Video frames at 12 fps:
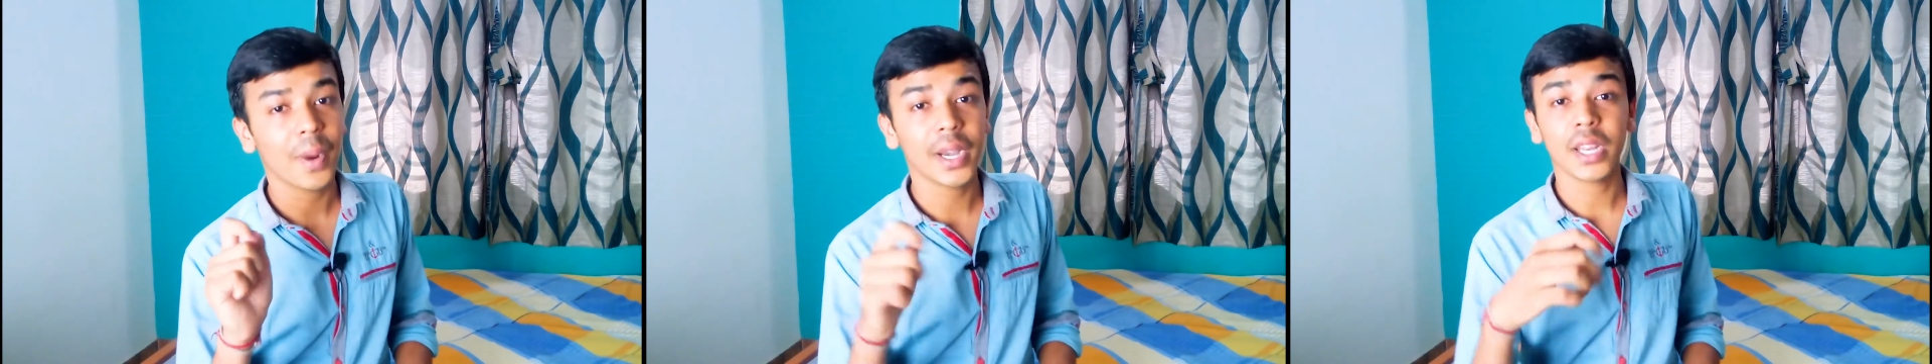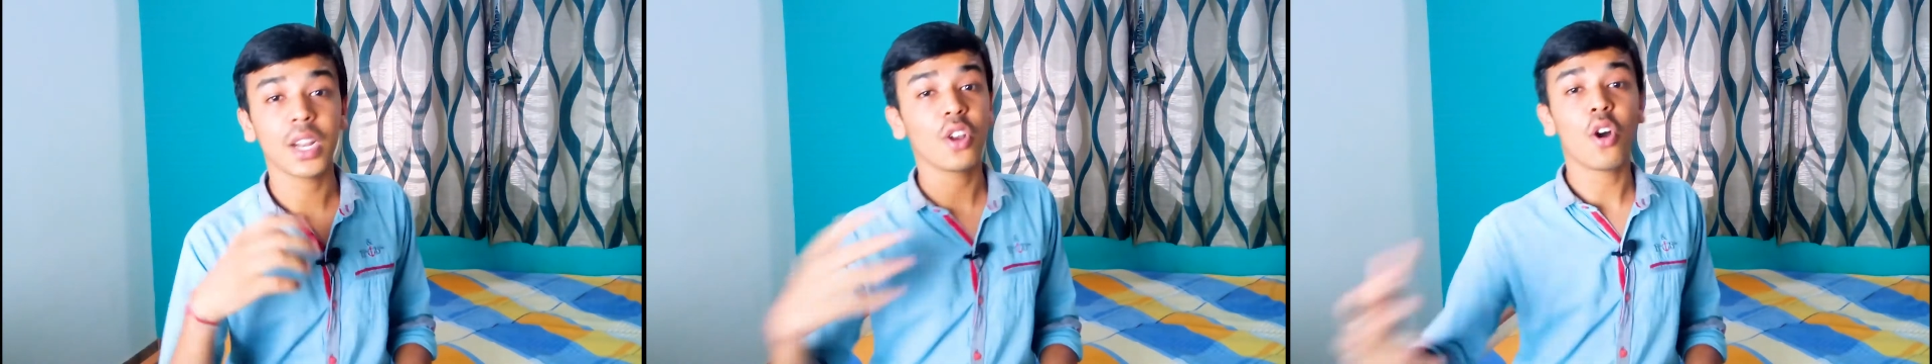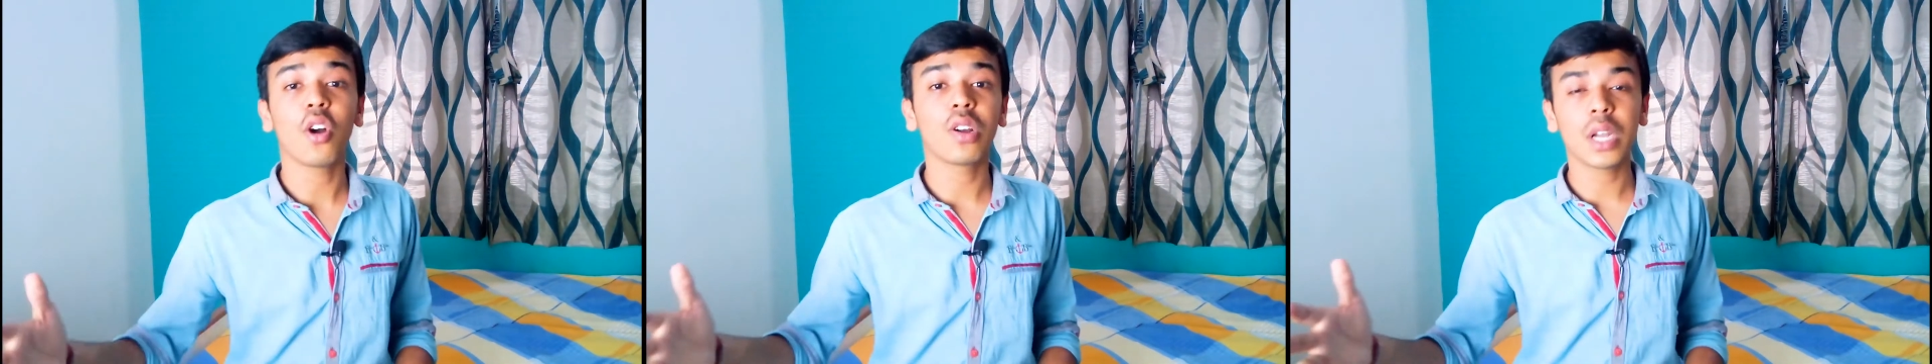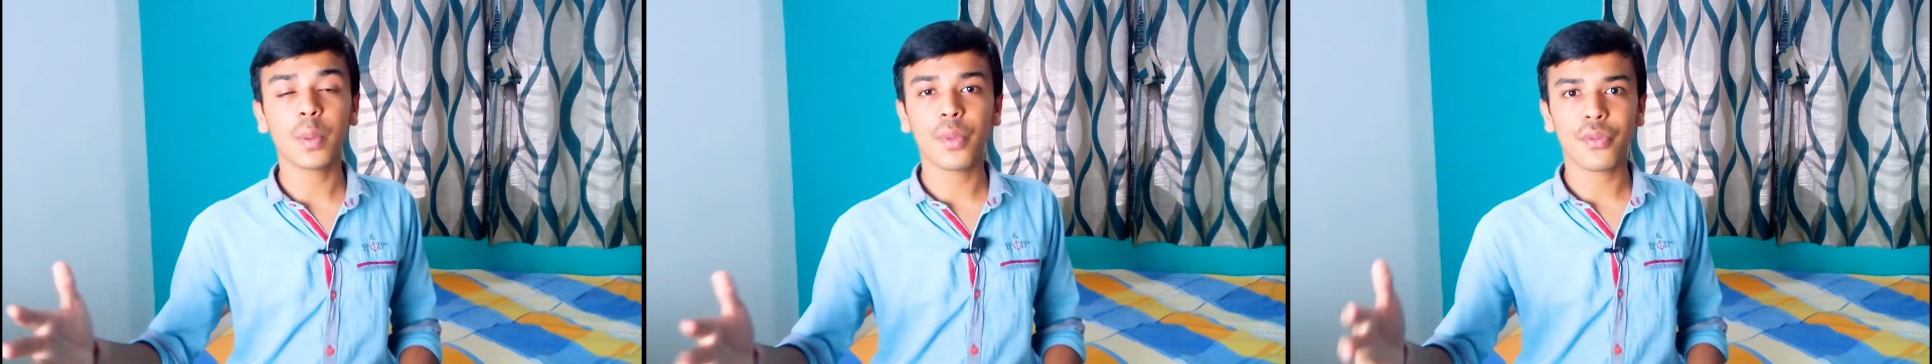But in a
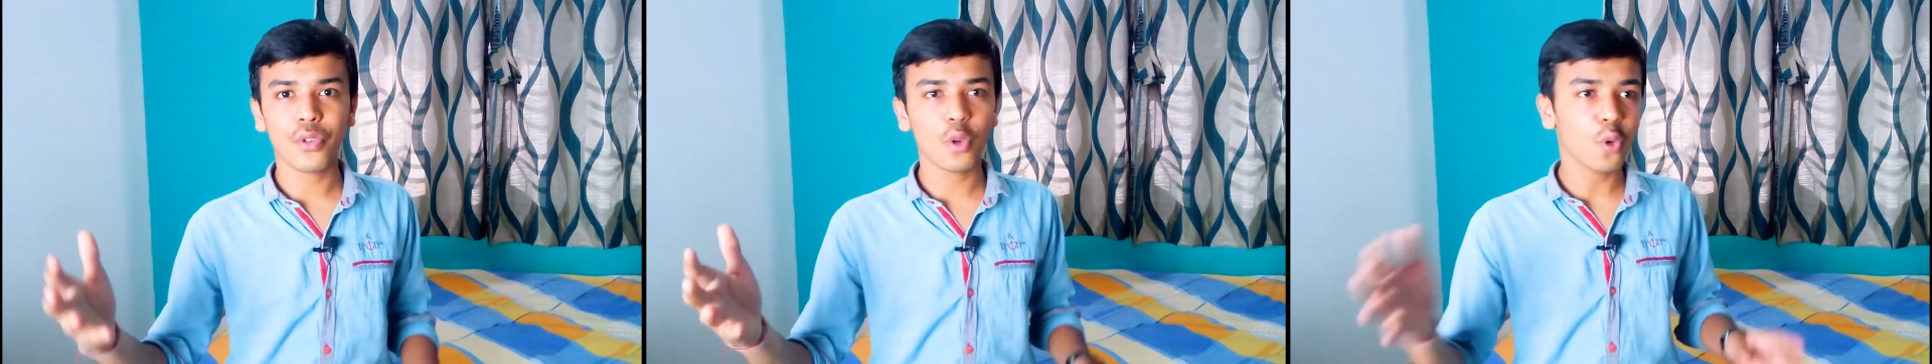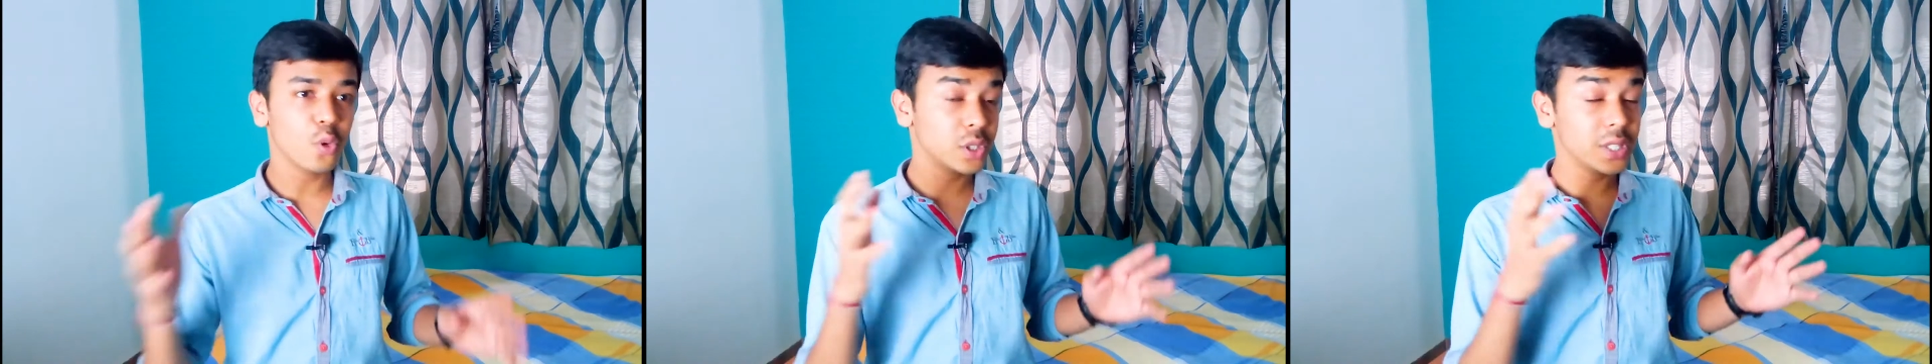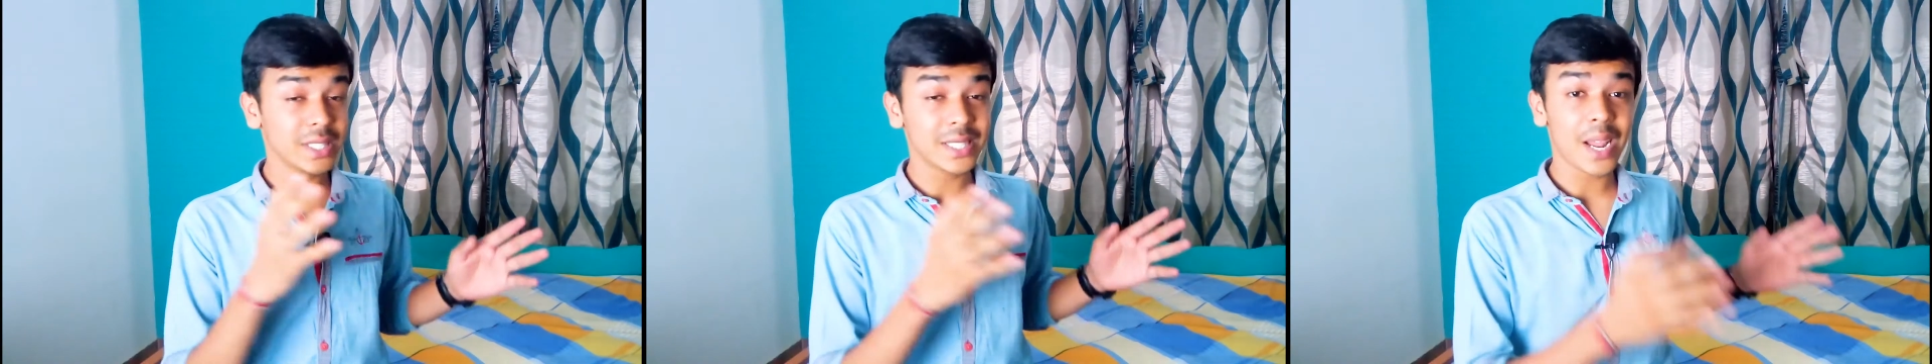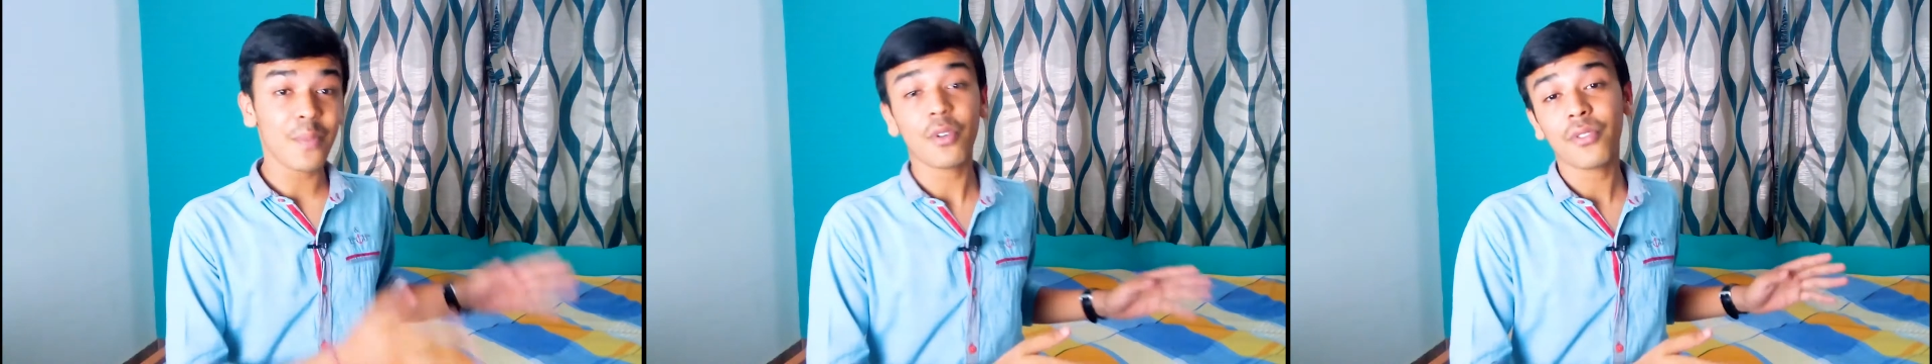long term, if you use
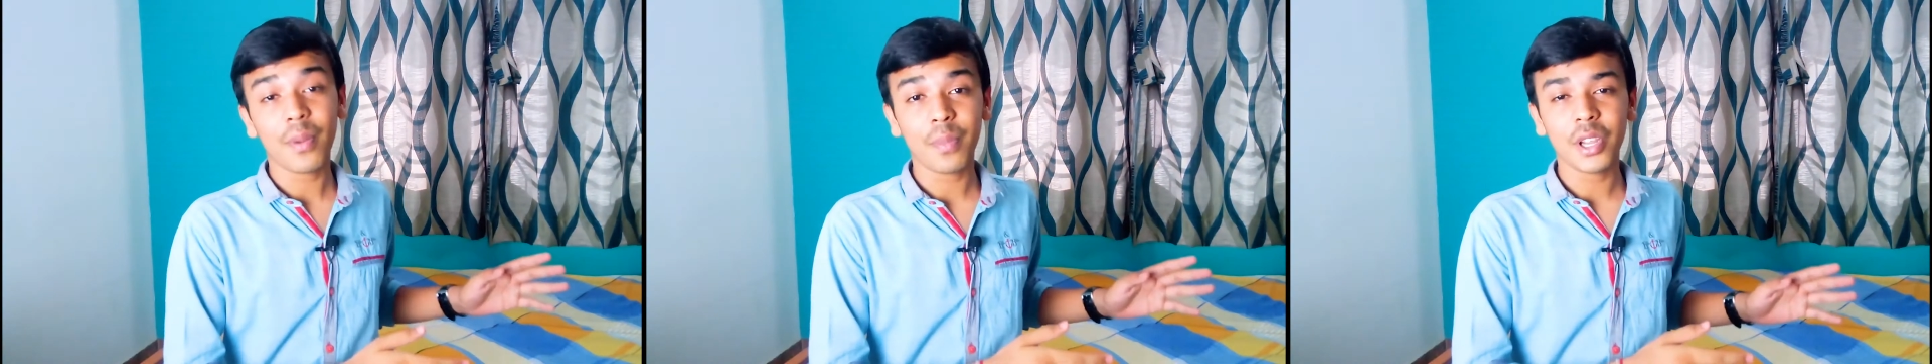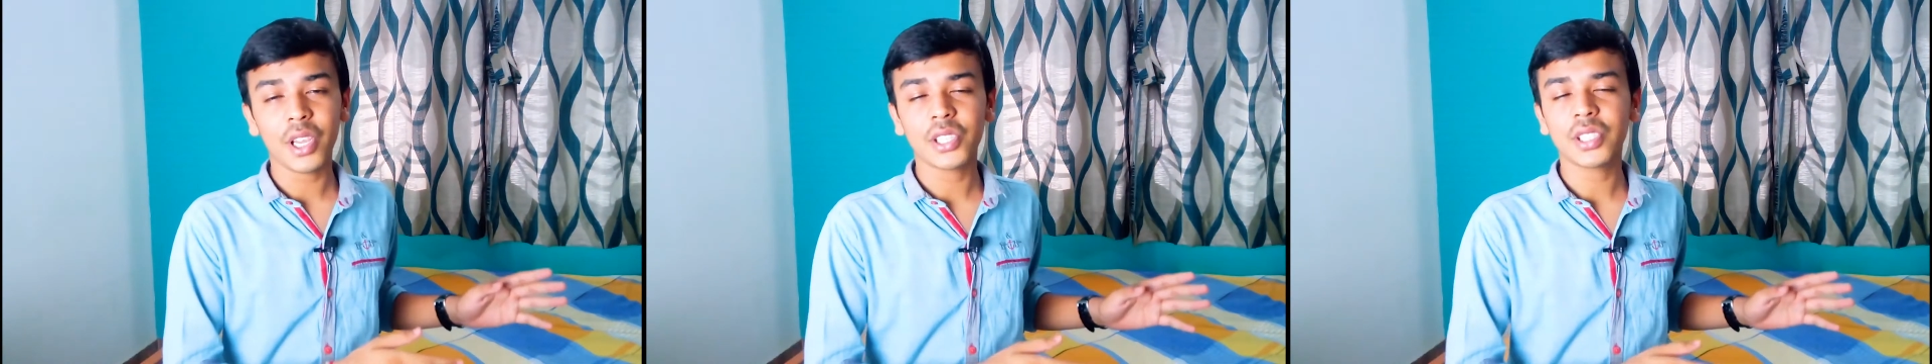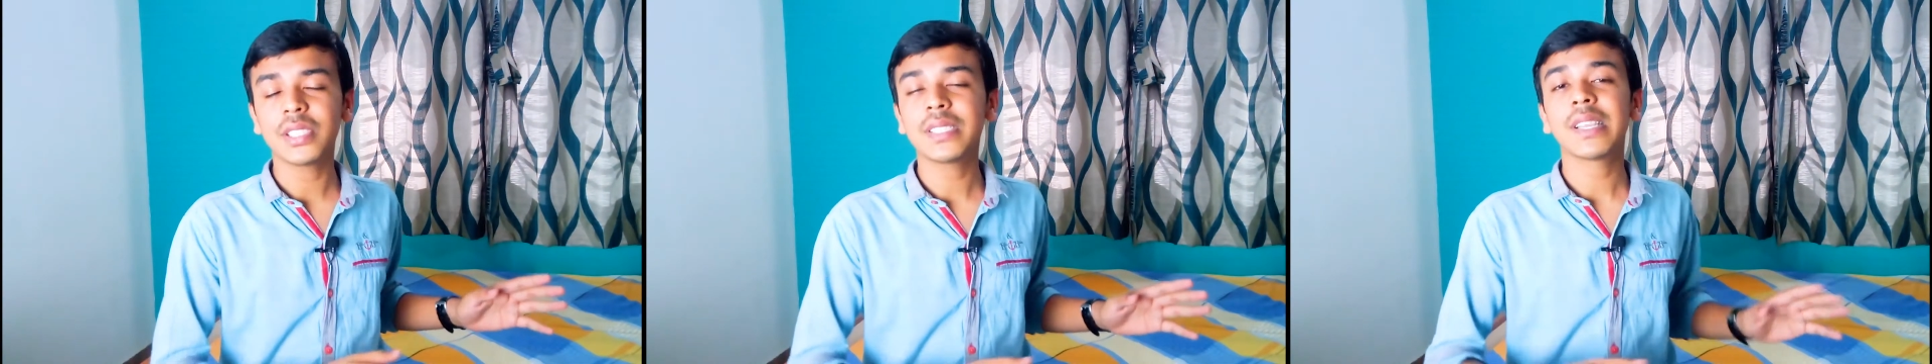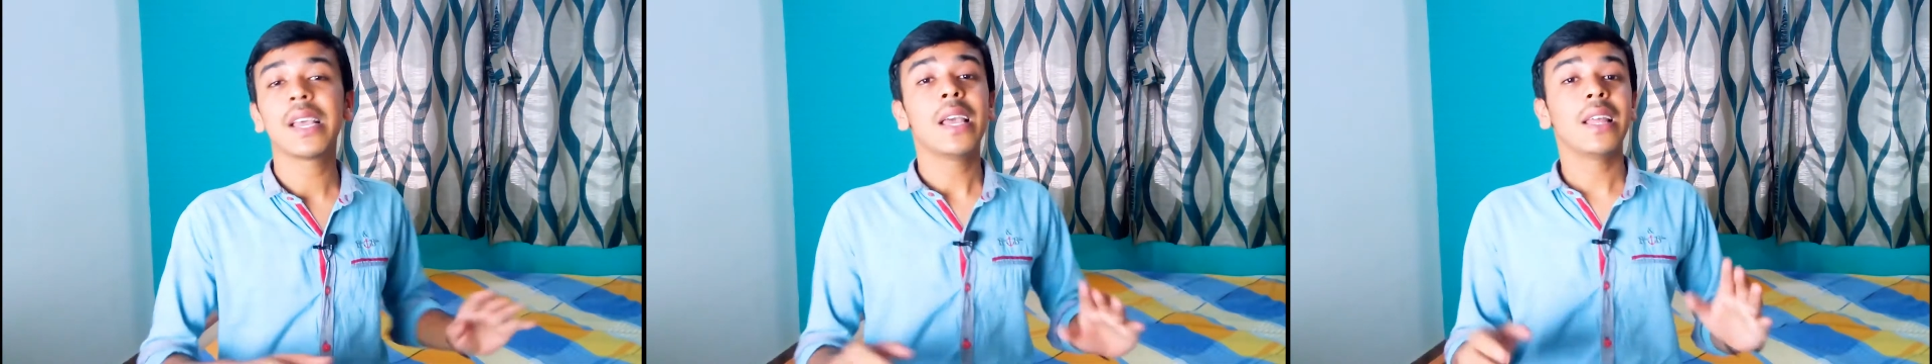this type of applications,